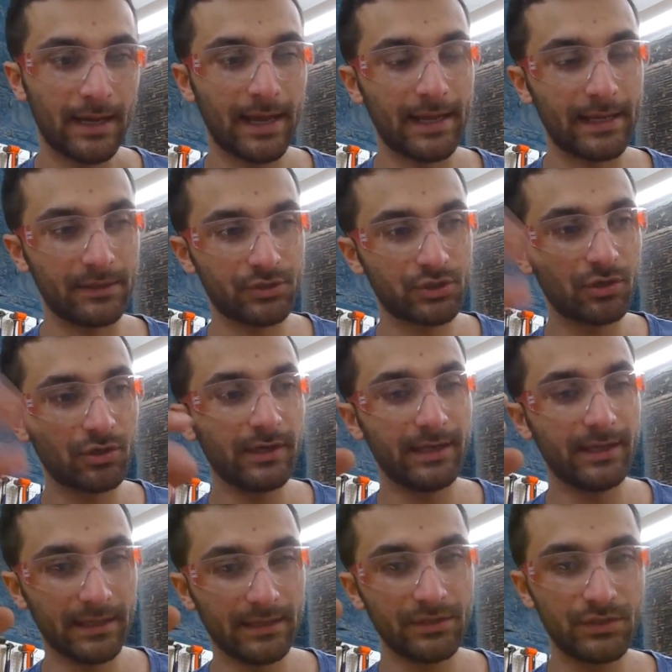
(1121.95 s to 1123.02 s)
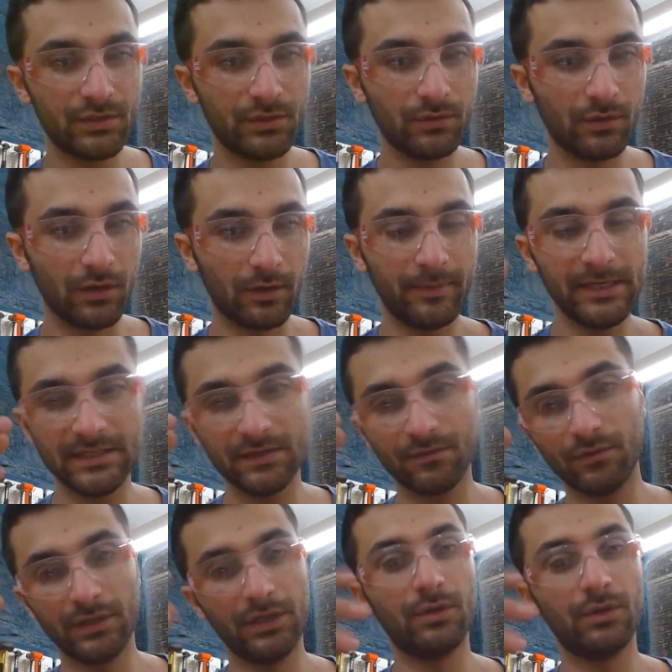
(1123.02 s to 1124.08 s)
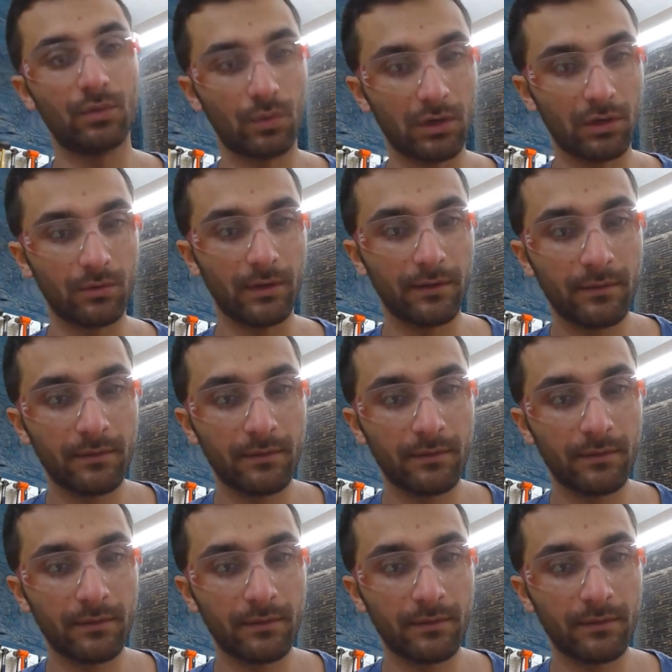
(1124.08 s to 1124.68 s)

and turning it into a piece of wood that you can work with.